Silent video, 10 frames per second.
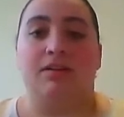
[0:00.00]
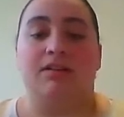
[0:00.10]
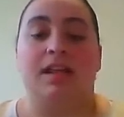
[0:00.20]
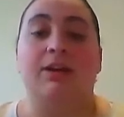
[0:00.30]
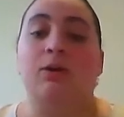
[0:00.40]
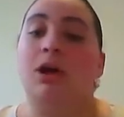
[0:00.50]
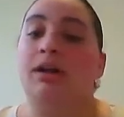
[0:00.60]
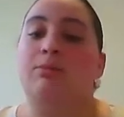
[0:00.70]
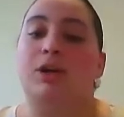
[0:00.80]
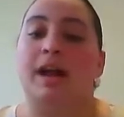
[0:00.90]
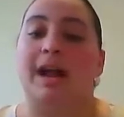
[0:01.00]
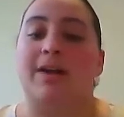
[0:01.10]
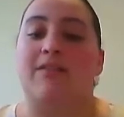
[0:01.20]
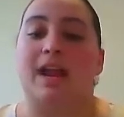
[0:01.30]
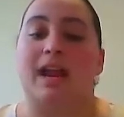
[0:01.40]
Later on I'm gonna
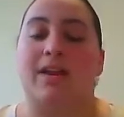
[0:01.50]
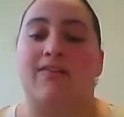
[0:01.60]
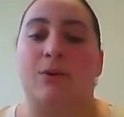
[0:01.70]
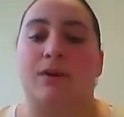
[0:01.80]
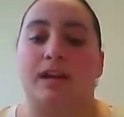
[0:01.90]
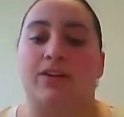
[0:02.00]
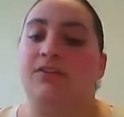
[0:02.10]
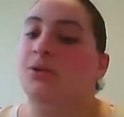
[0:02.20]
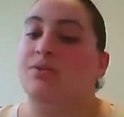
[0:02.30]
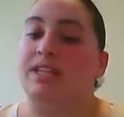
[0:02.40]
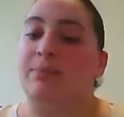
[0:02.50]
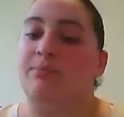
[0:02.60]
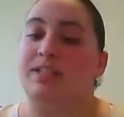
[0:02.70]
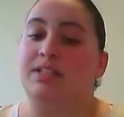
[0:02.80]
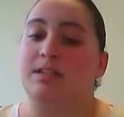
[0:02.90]
have a phone interview
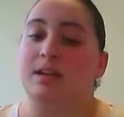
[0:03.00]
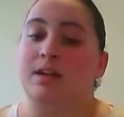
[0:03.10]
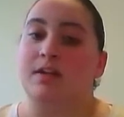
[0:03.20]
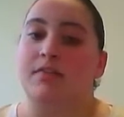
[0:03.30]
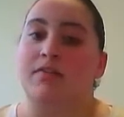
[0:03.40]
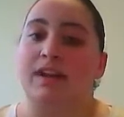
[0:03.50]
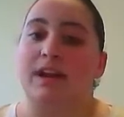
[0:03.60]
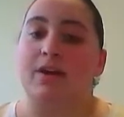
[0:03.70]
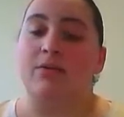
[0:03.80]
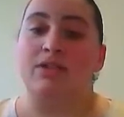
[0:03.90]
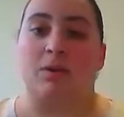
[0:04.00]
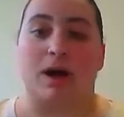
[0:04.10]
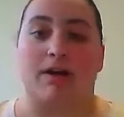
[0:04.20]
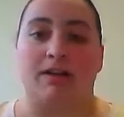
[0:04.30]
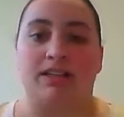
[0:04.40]
tips video, so
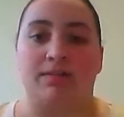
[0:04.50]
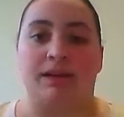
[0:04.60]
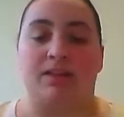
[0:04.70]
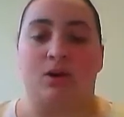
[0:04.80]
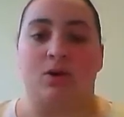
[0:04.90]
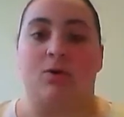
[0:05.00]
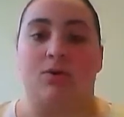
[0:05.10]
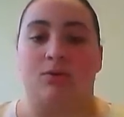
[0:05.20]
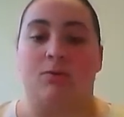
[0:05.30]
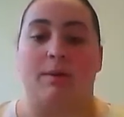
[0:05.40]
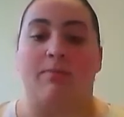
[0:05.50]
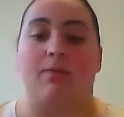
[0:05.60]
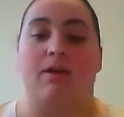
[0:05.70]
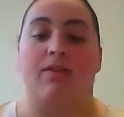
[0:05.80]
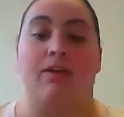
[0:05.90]
I'll explain the whole
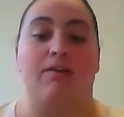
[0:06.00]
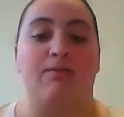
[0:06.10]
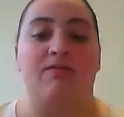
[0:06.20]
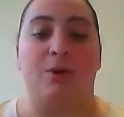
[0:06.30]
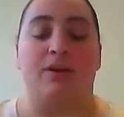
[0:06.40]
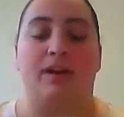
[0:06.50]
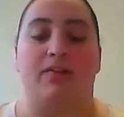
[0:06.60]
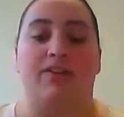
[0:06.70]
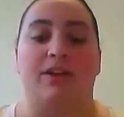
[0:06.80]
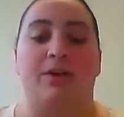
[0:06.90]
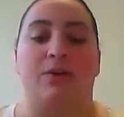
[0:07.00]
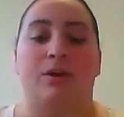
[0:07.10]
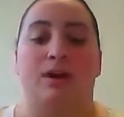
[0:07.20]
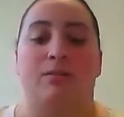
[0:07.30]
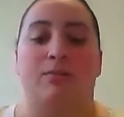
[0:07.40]
the phone interview
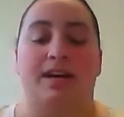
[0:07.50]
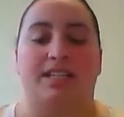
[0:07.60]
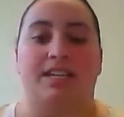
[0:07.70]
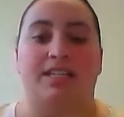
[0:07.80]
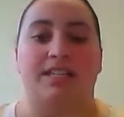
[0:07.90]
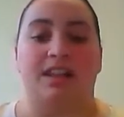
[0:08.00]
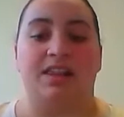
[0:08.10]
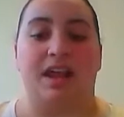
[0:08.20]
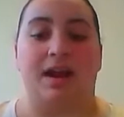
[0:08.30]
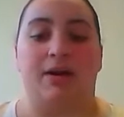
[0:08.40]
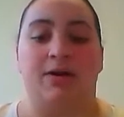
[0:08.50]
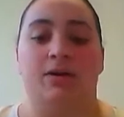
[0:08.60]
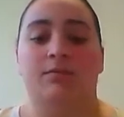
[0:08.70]
process there.